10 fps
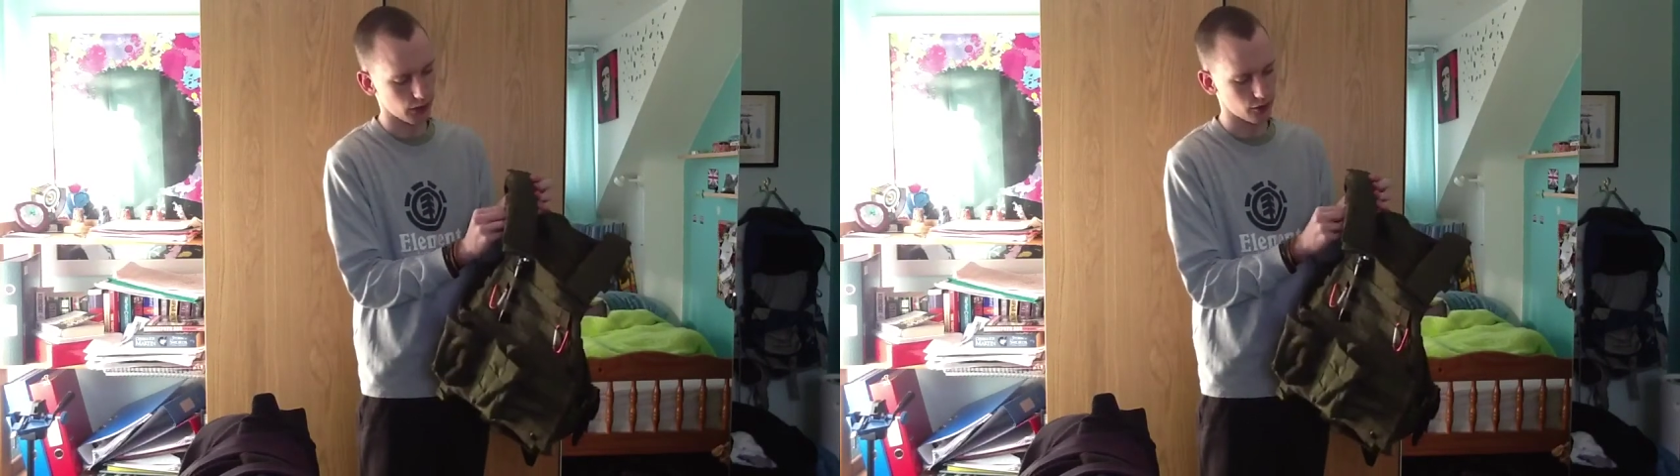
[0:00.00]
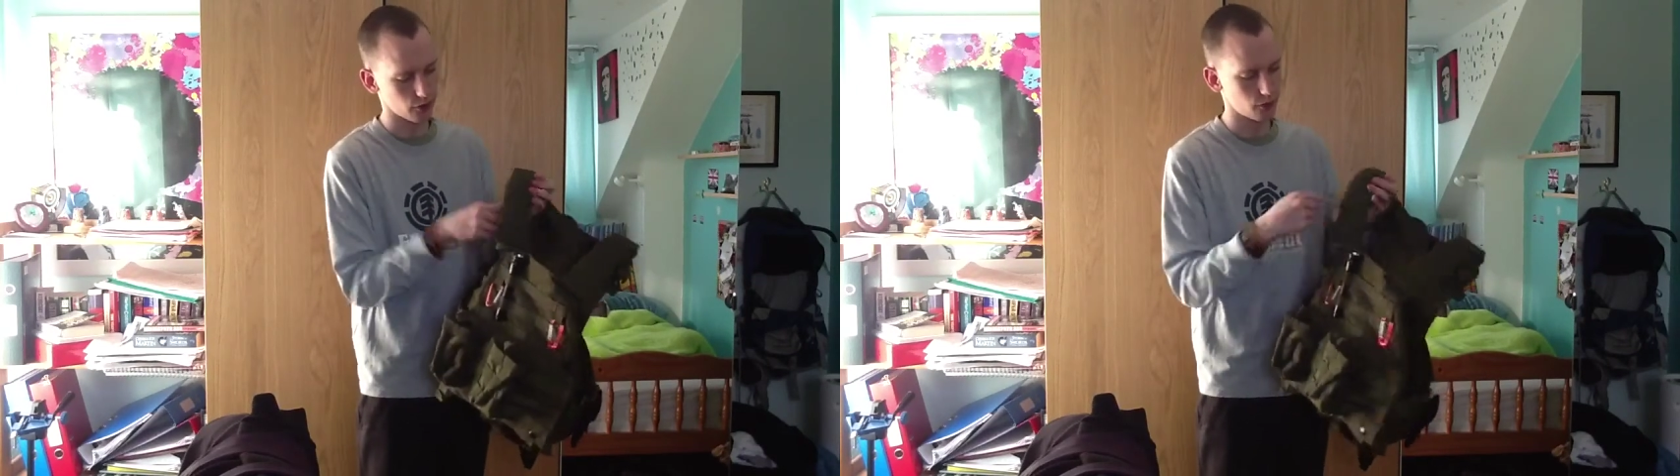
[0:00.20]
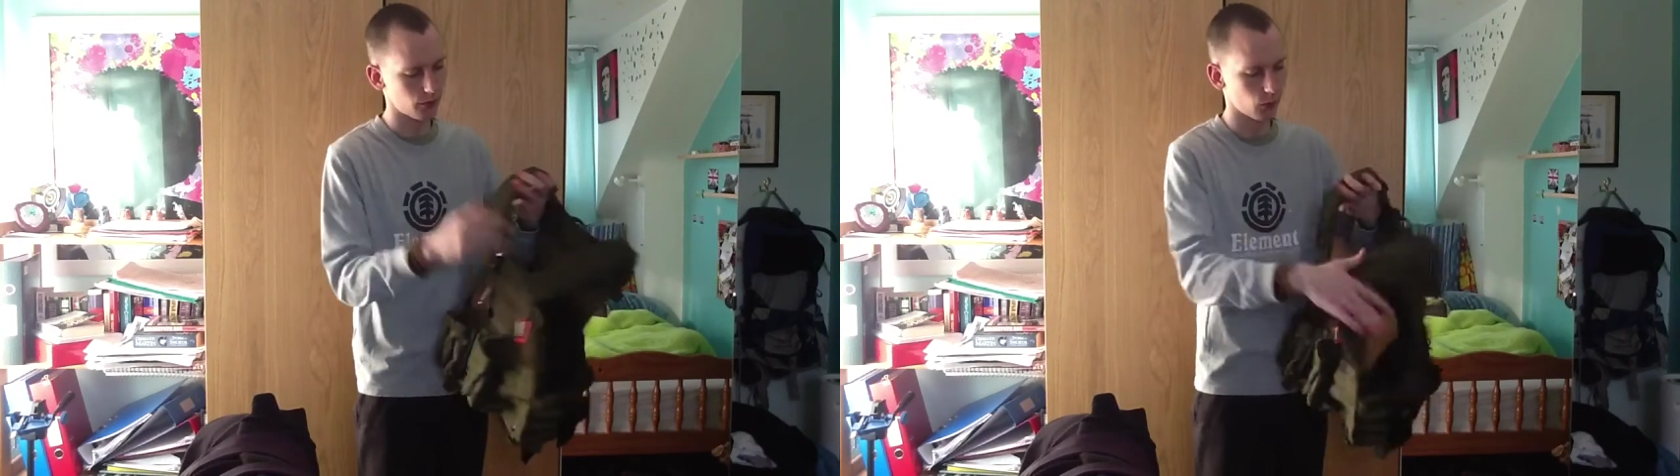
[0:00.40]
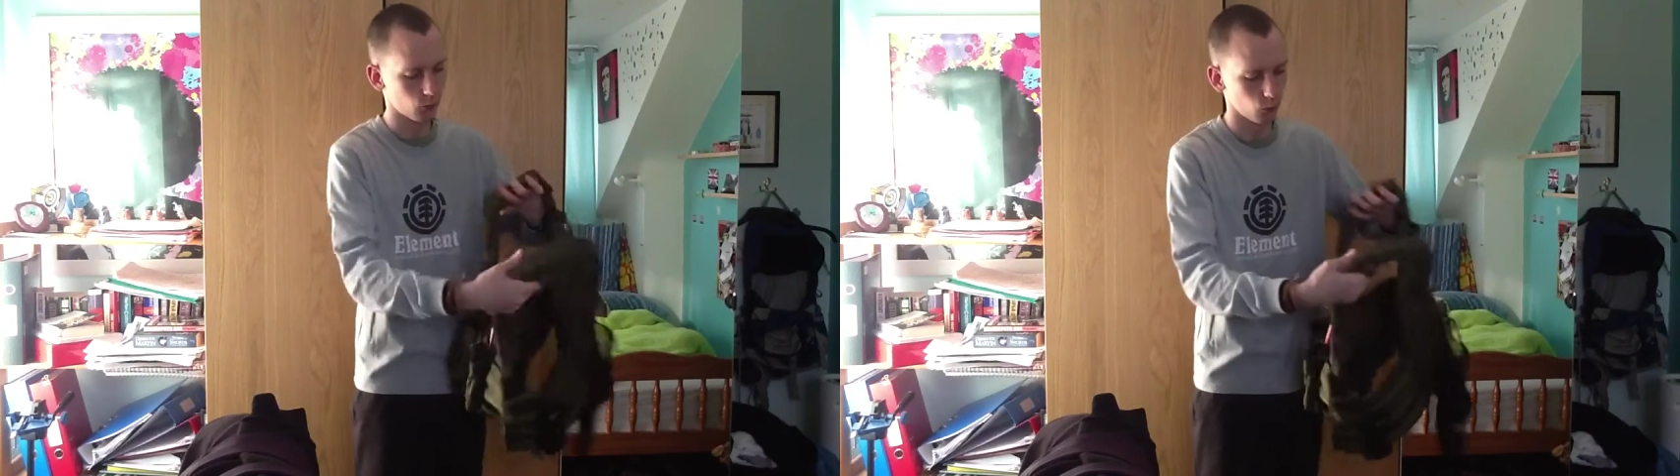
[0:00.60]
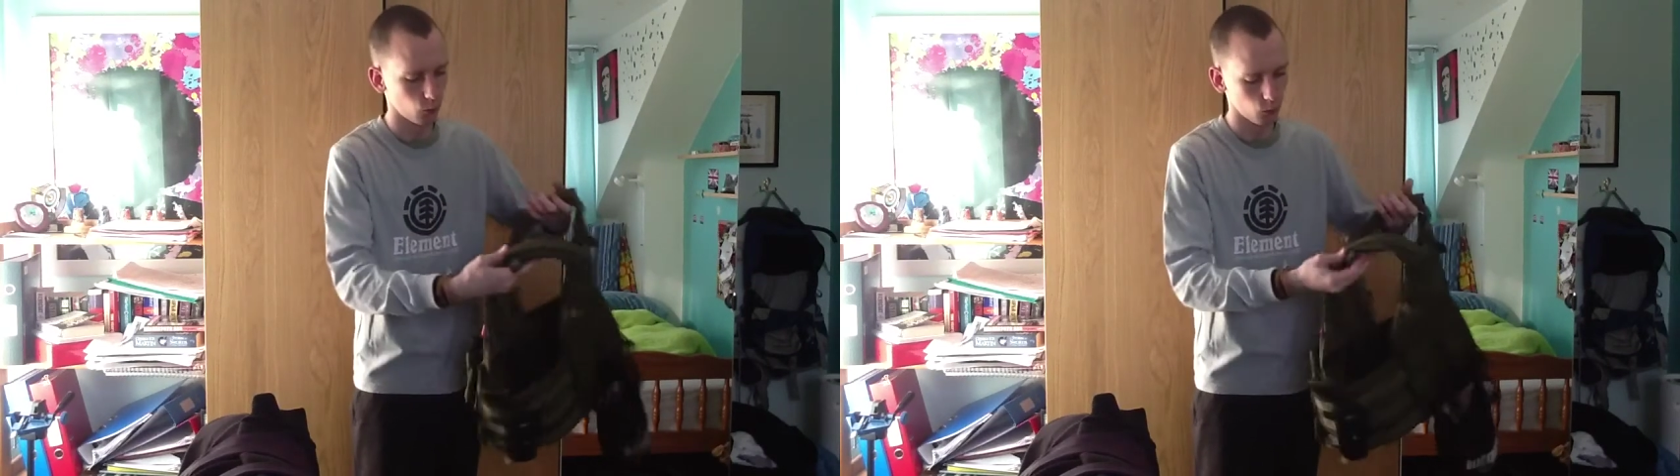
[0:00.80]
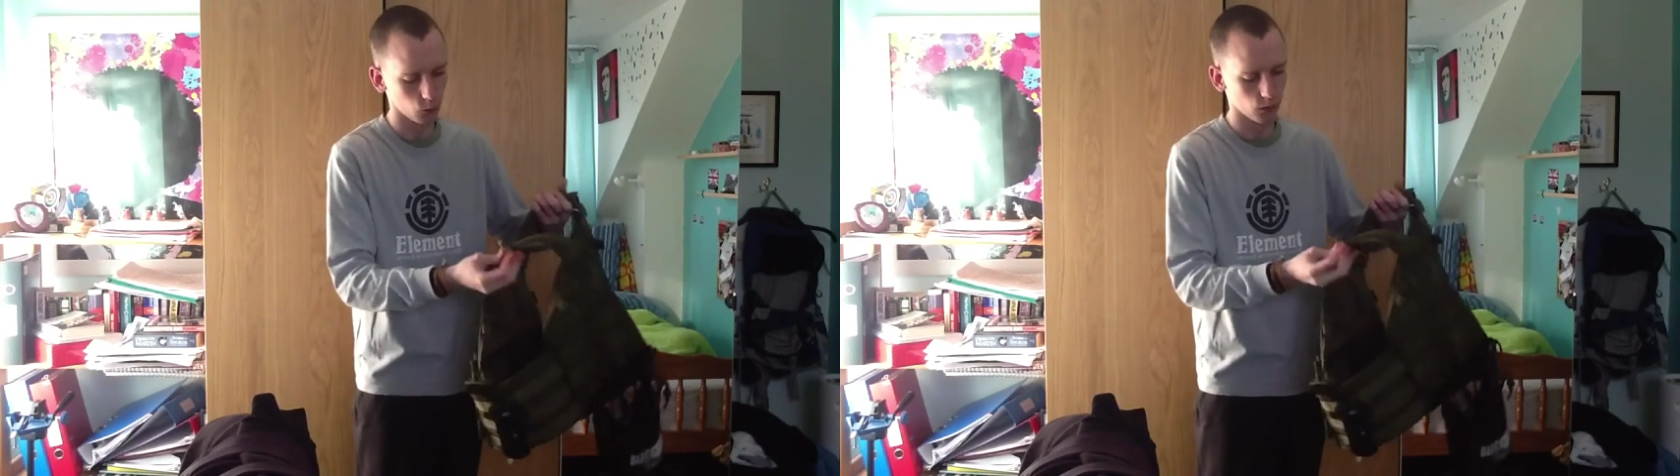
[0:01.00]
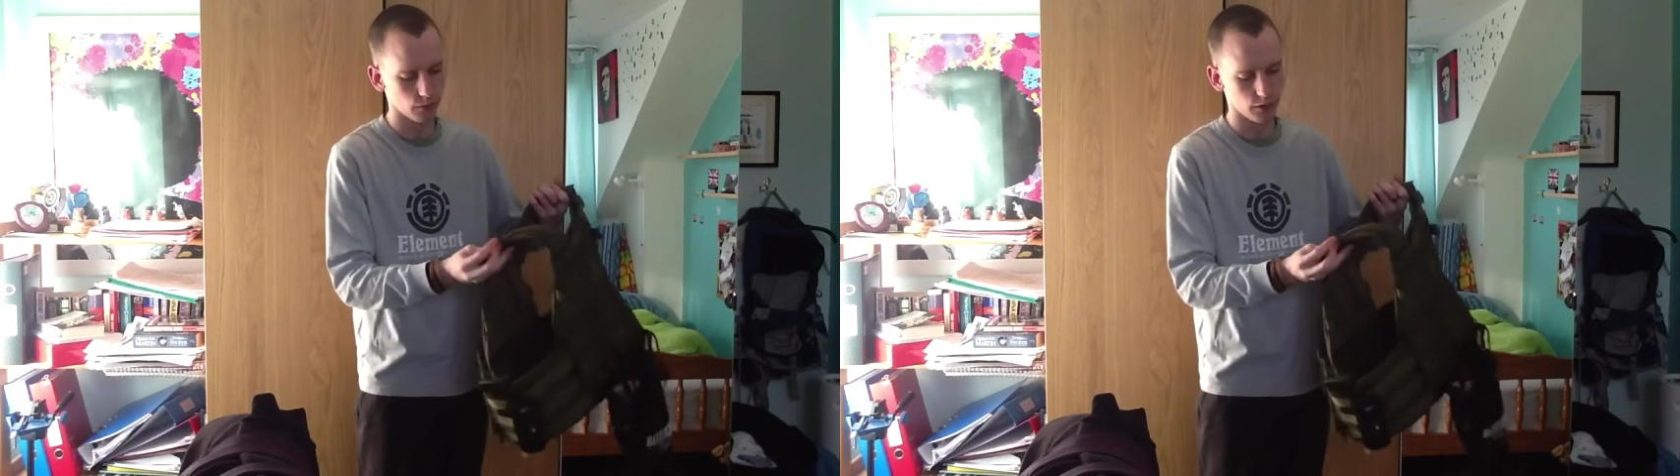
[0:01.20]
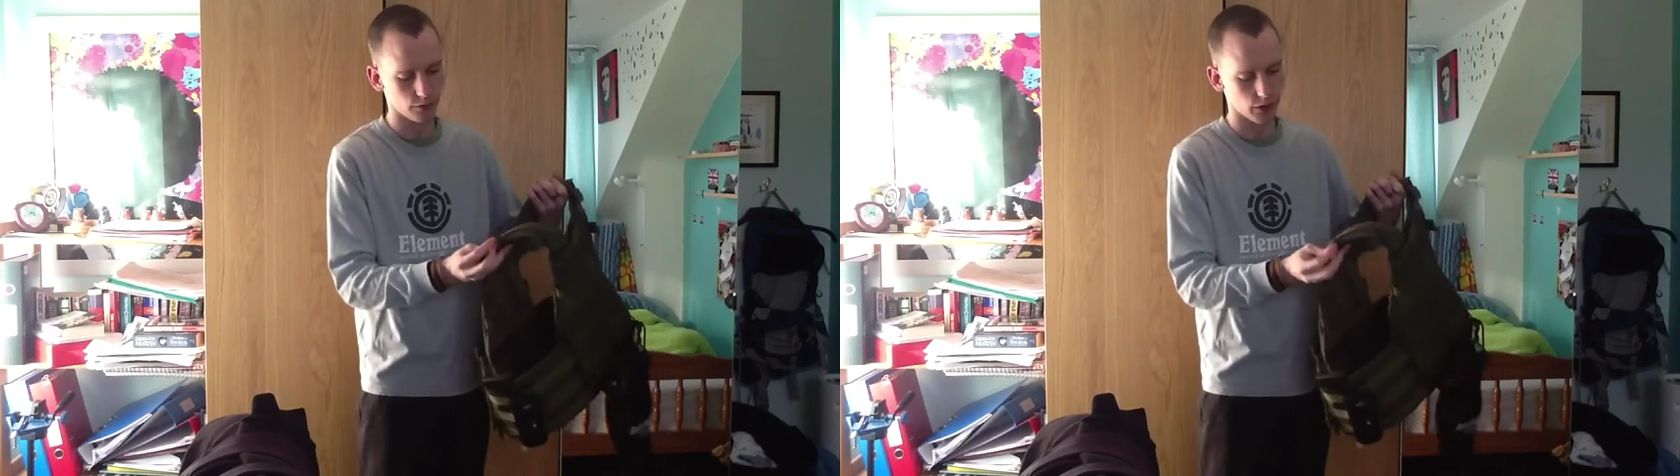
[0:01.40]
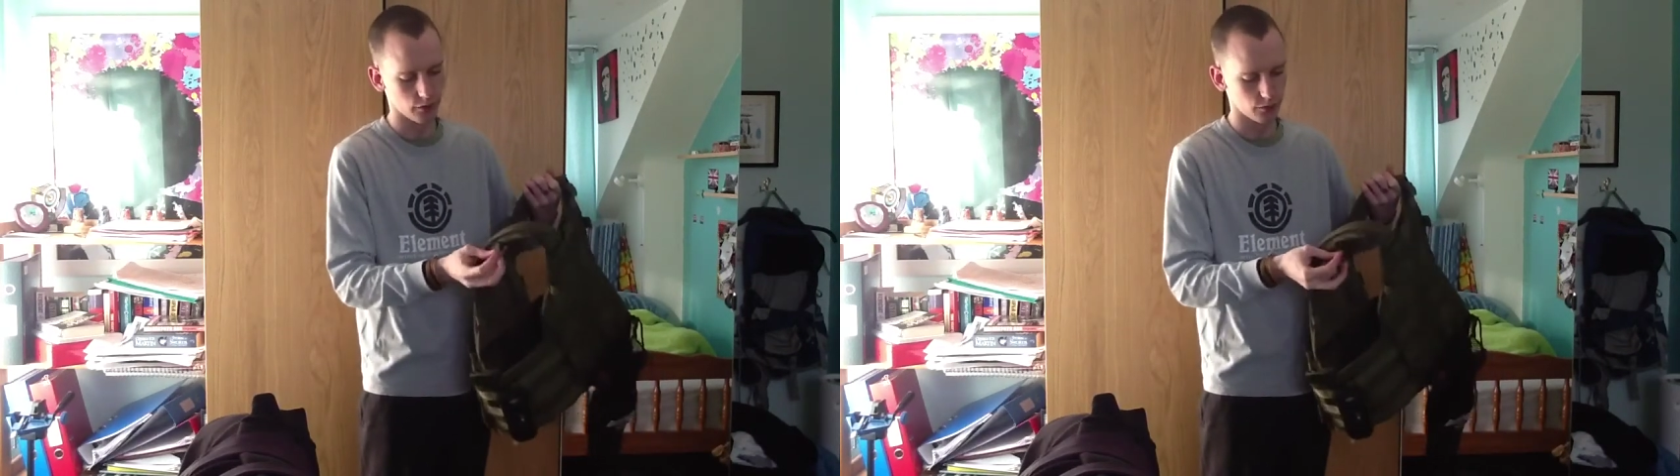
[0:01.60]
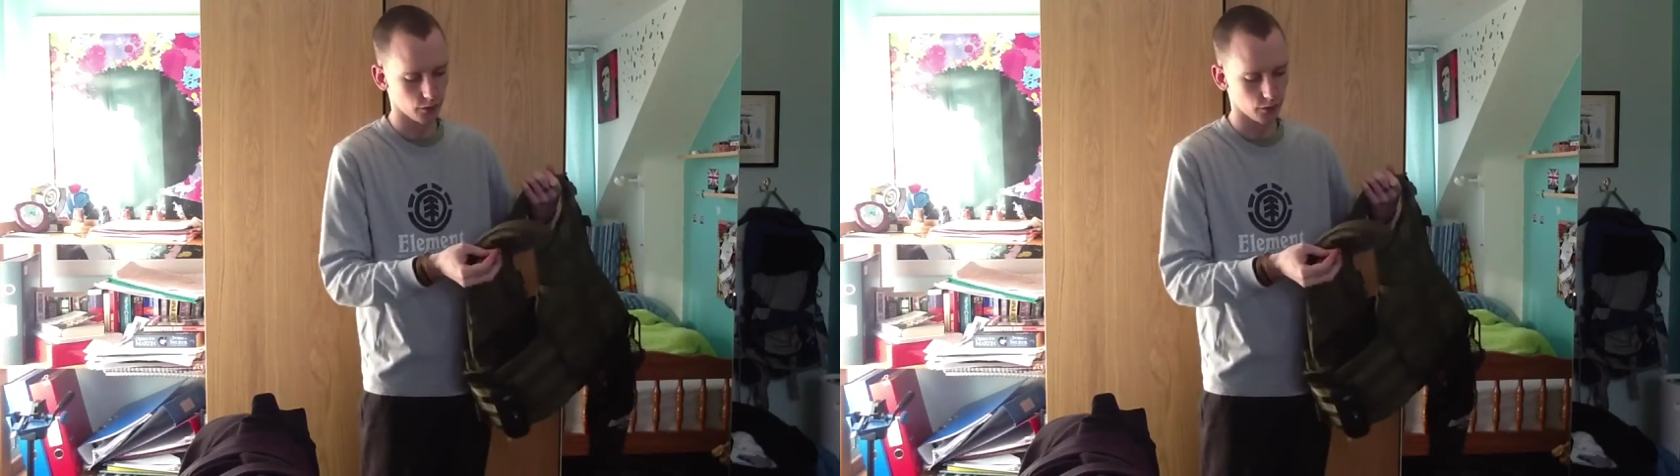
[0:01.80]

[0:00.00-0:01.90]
because it's Velcro all over this vest for